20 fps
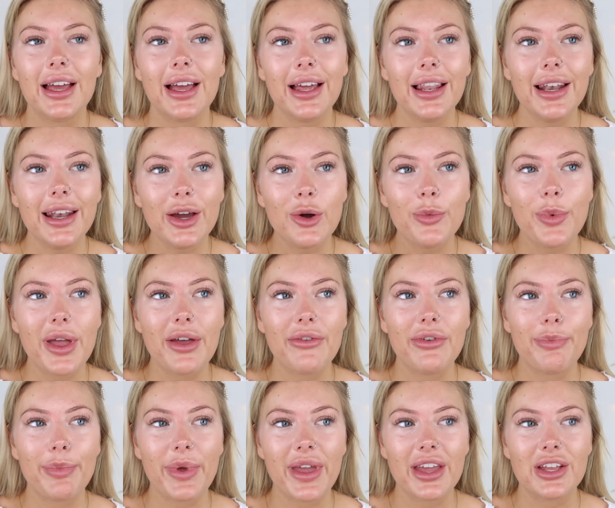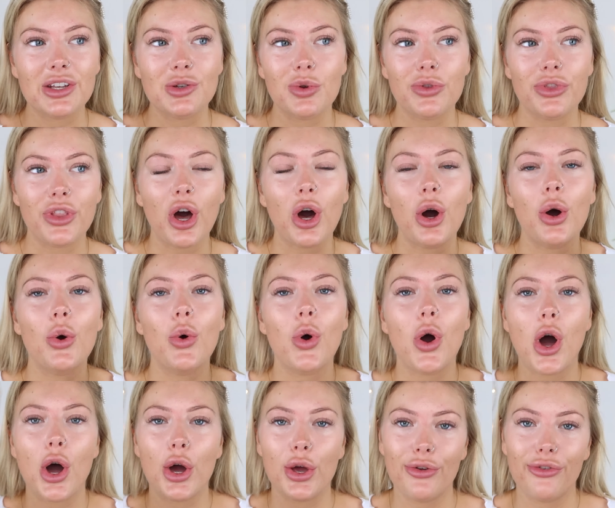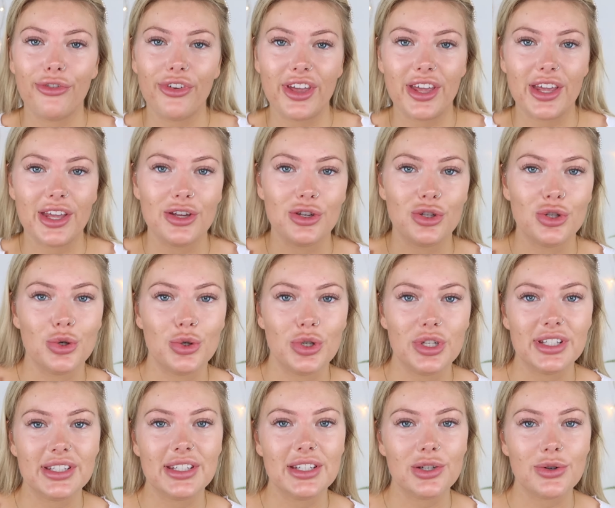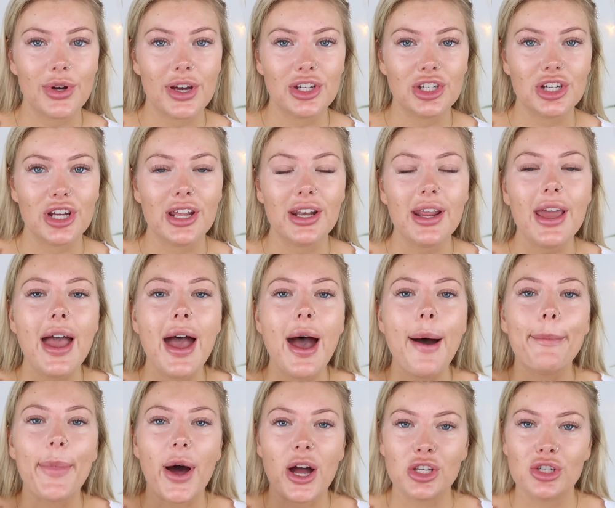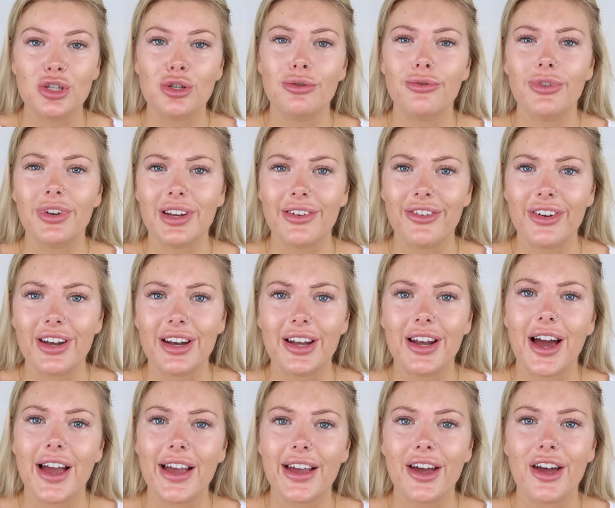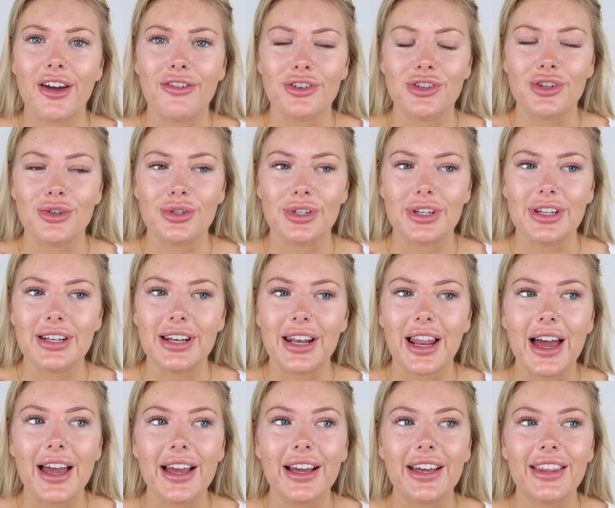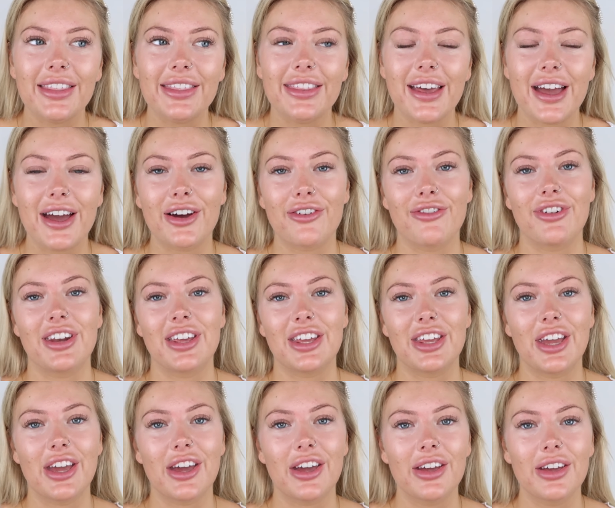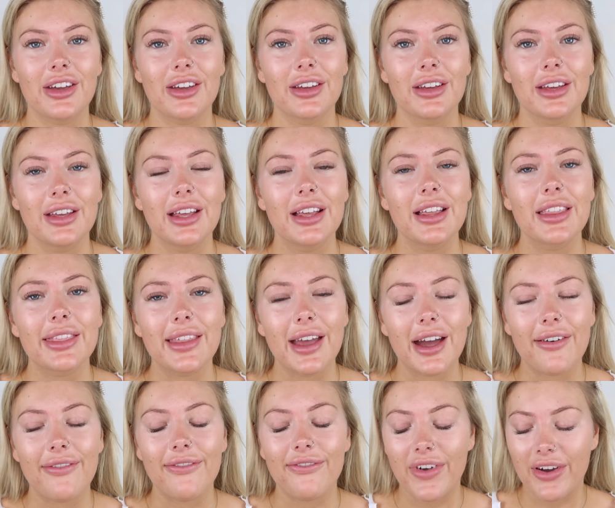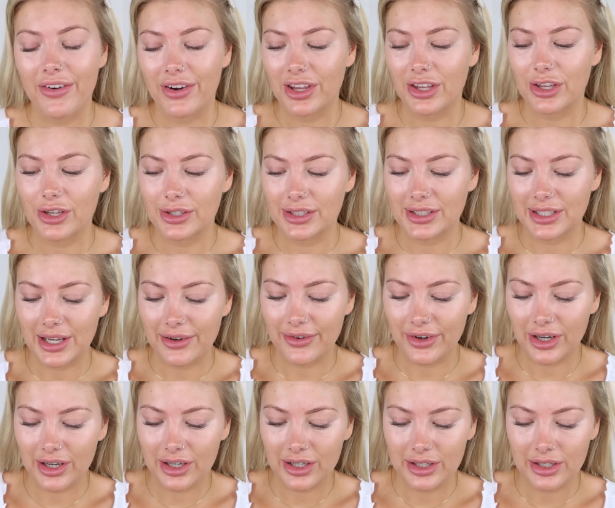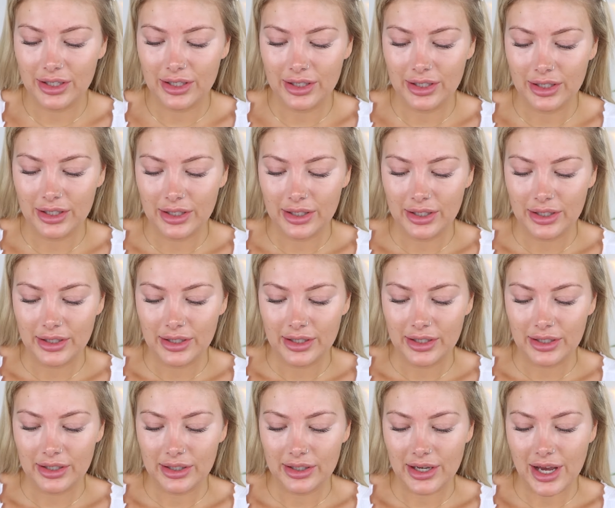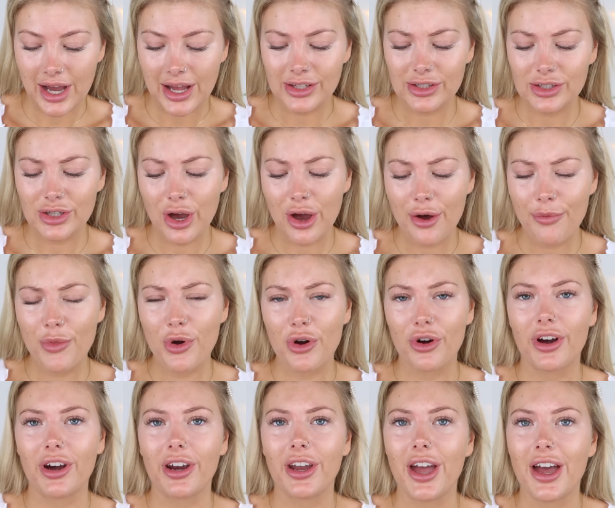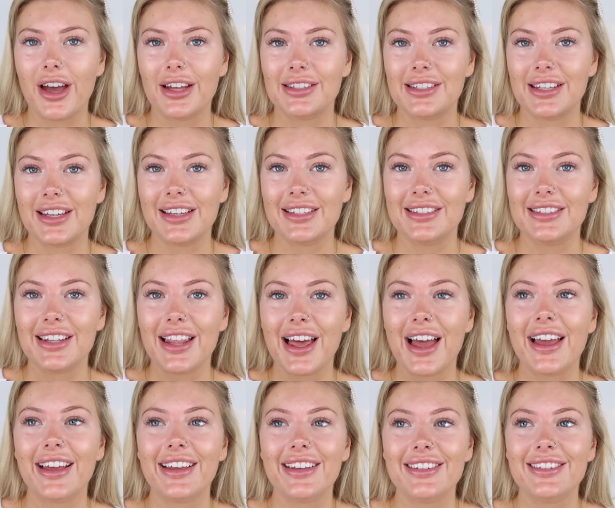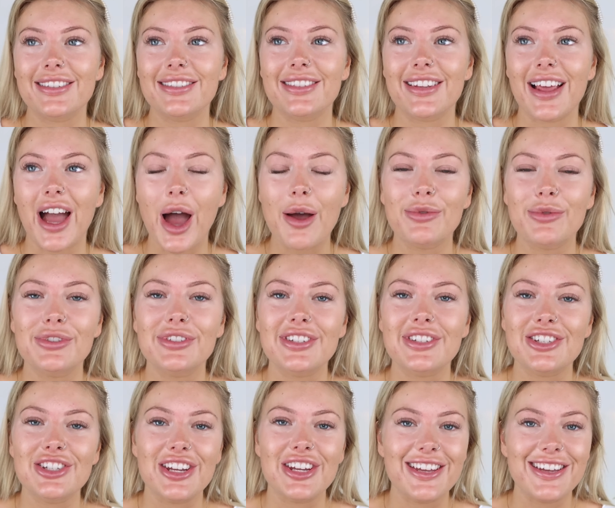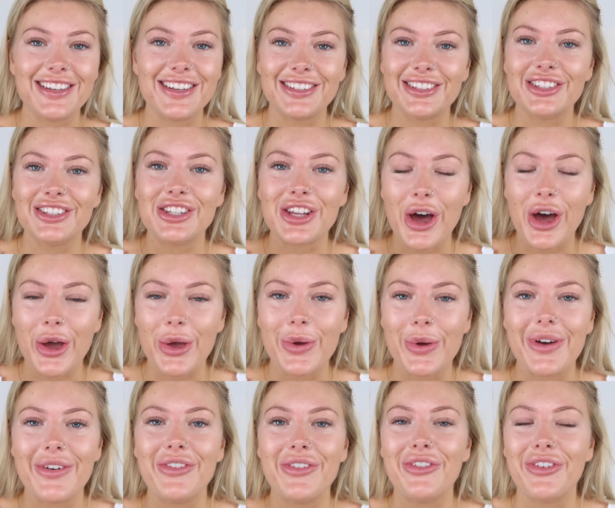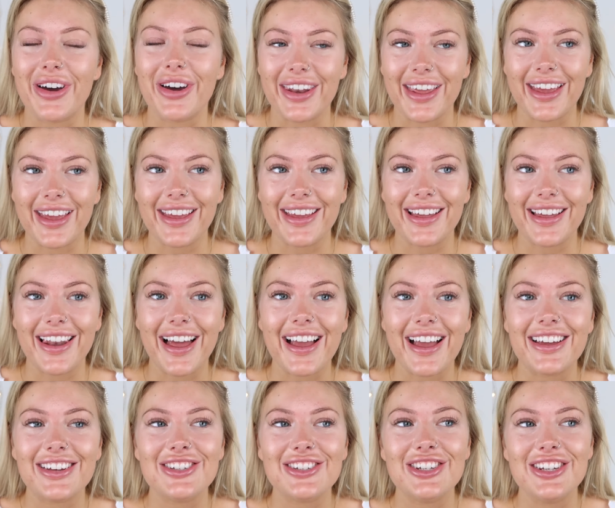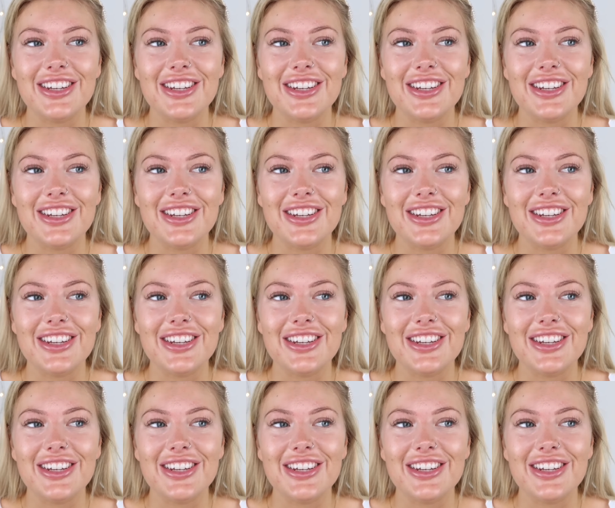a little bit of a bitch with the whole Ovi Jordan situation, but I do really like her and Jordan. Like, they are really cute. They are very cute together. And so are Maura and Curtis. Like, she is so funny. Like,